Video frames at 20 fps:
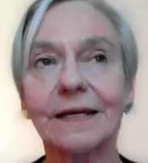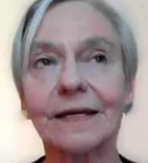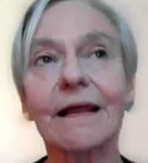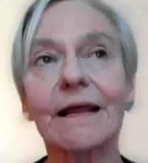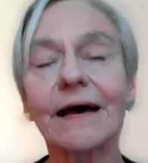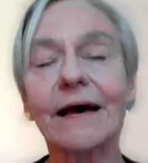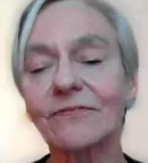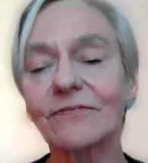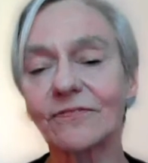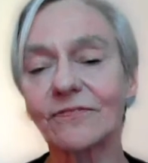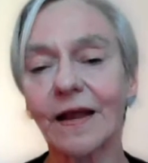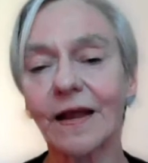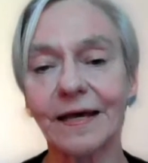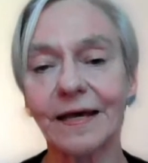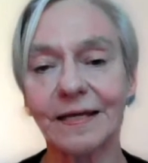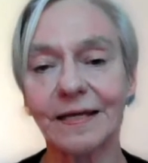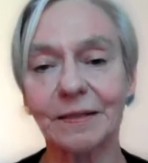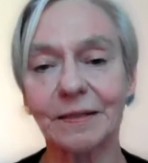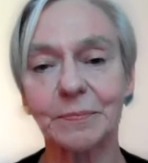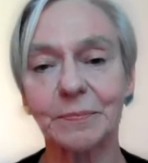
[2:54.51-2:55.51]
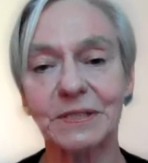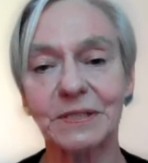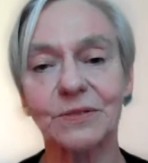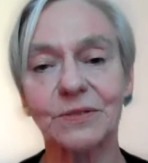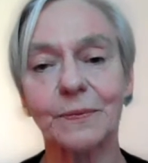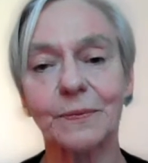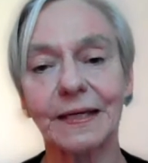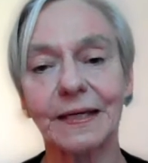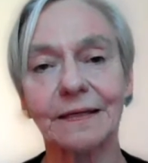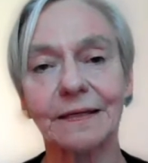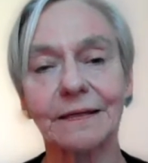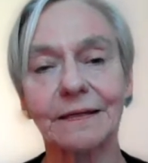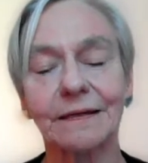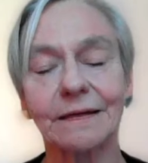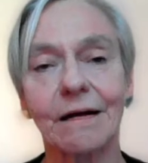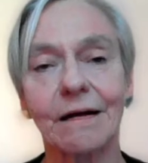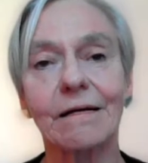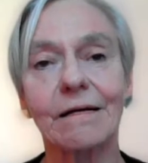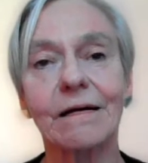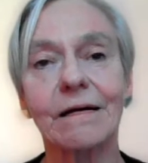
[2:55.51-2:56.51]
lifeline between
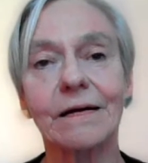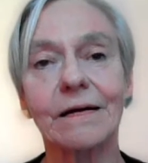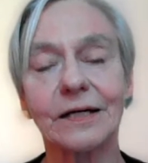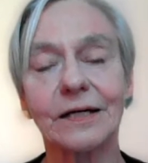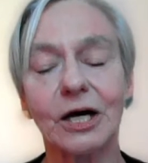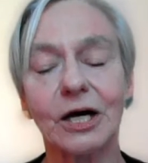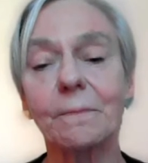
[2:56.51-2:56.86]
her